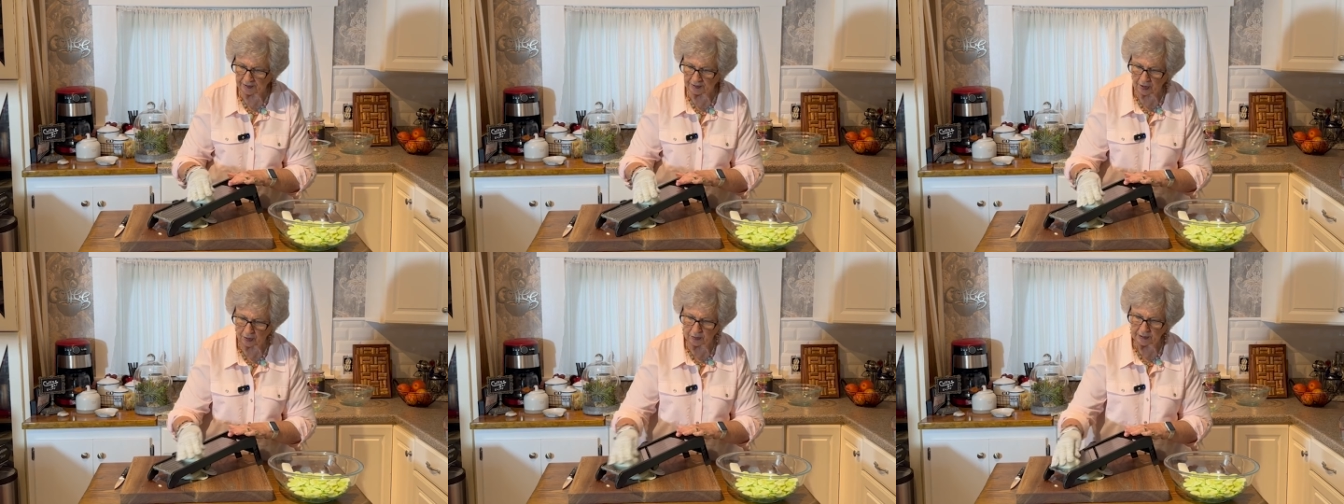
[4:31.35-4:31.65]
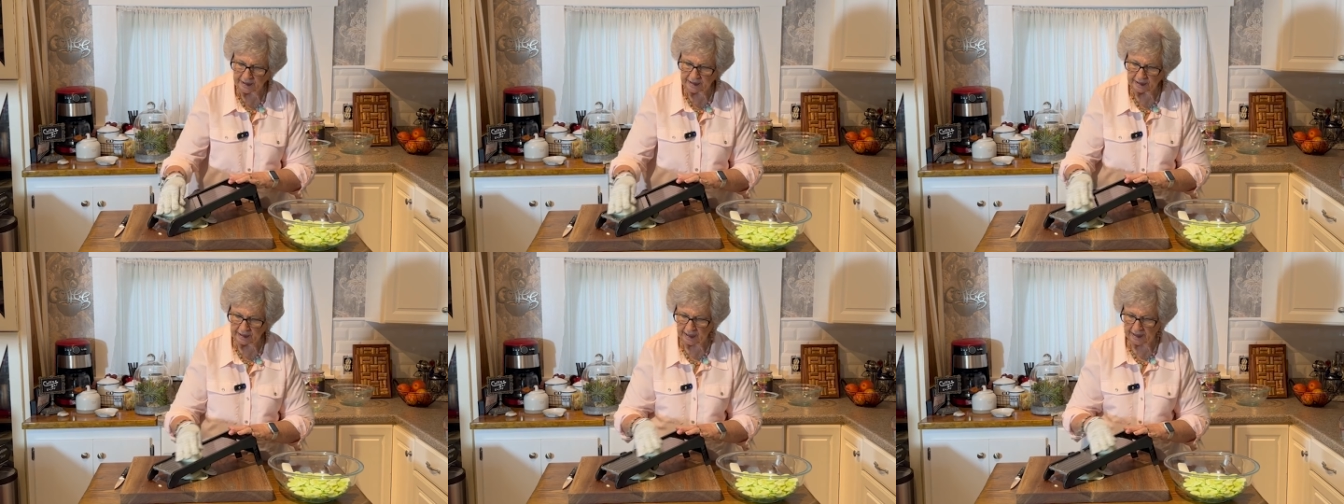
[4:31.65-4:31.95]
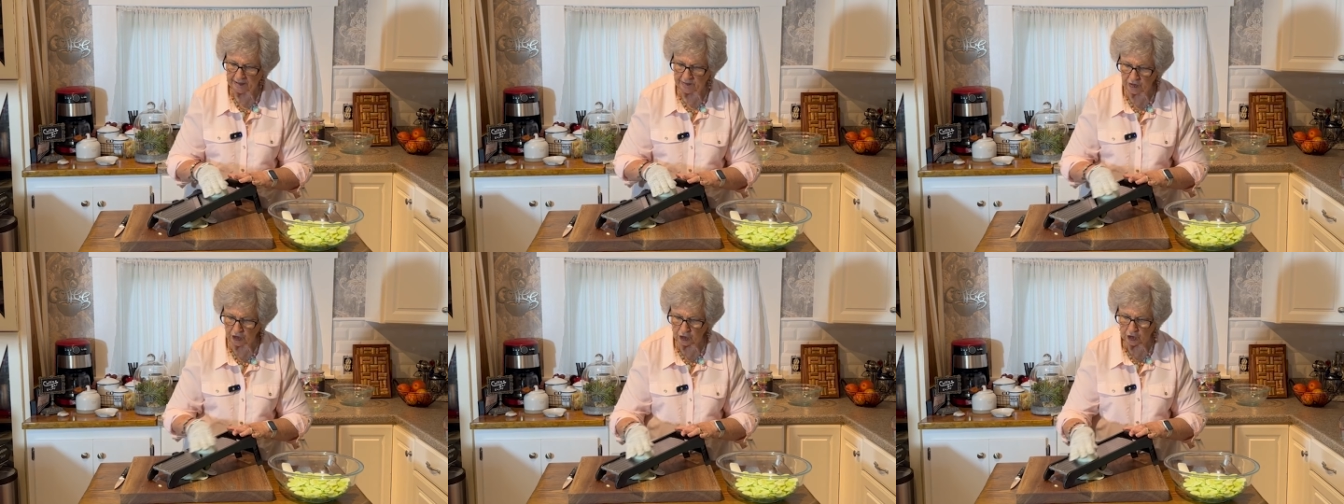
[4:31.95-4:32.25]
always
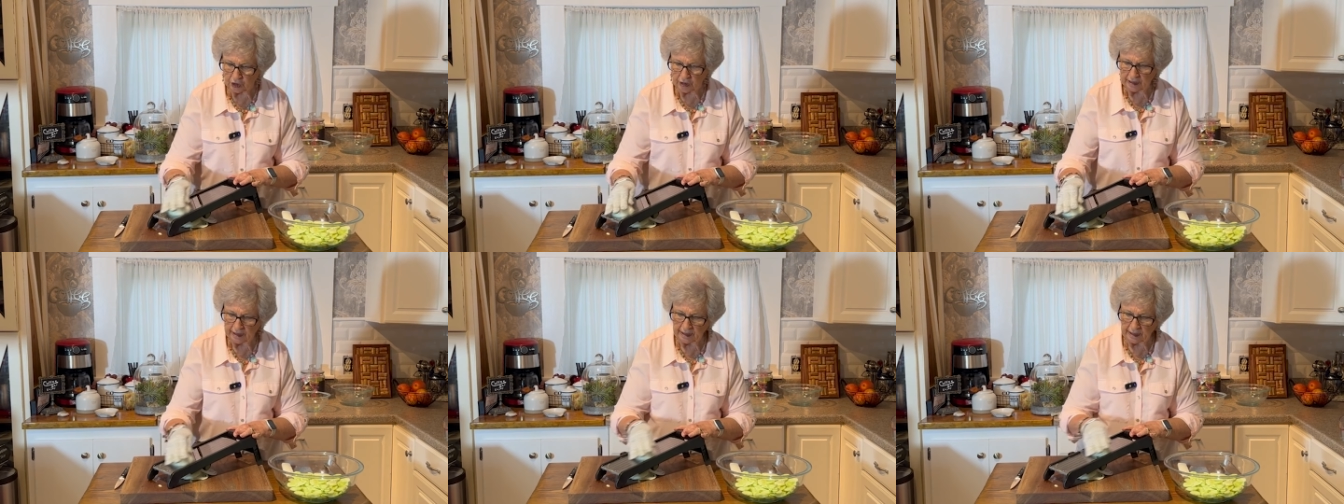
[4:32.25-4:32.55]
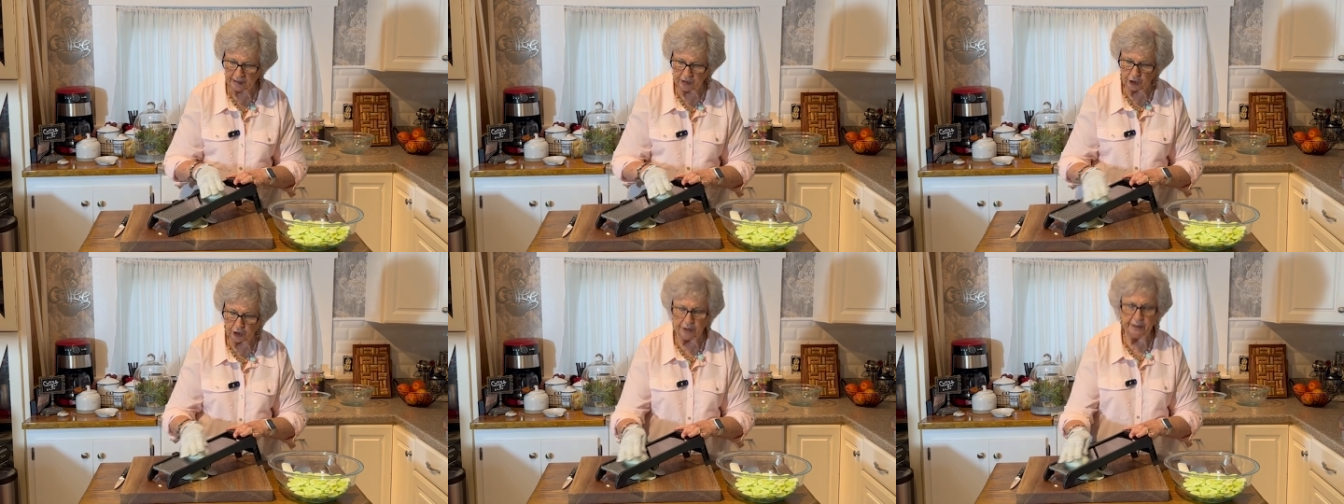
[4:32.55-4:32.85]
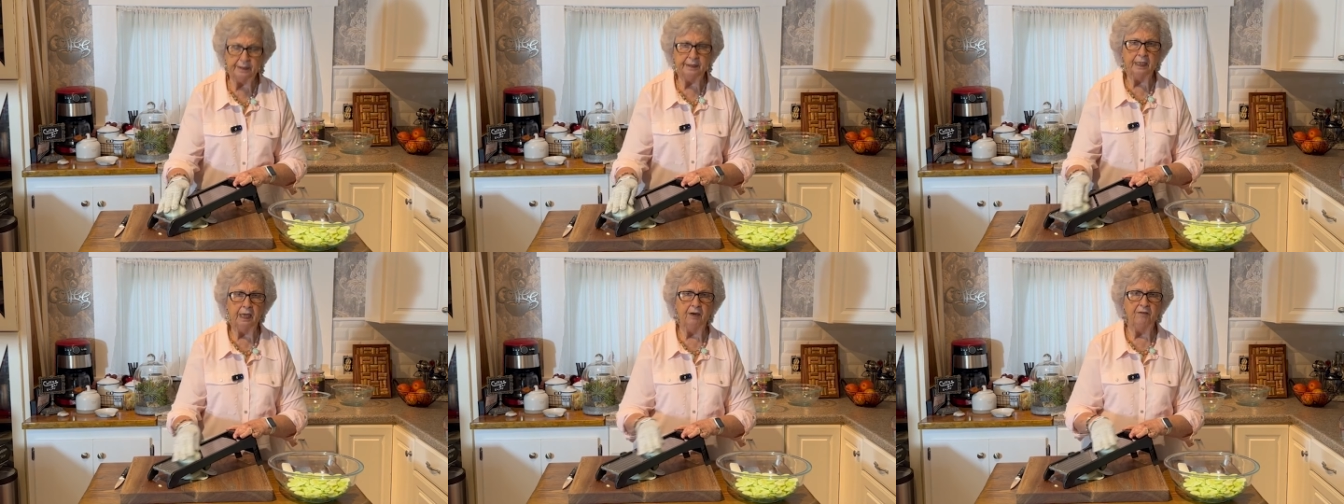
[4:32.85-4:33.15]
saying, you're gonna cut
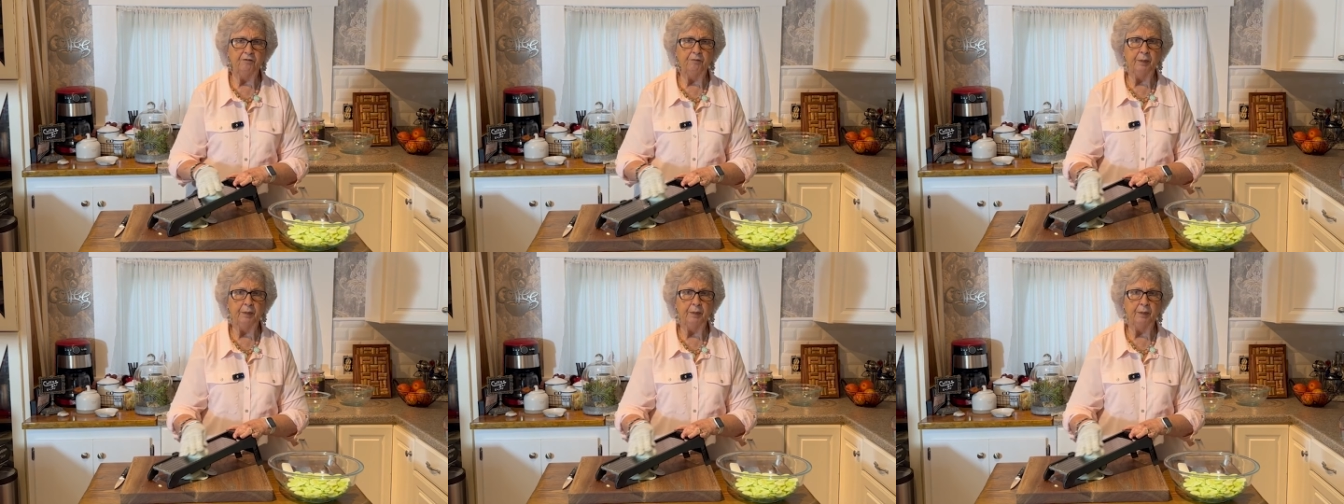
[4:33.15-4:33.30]
yourself,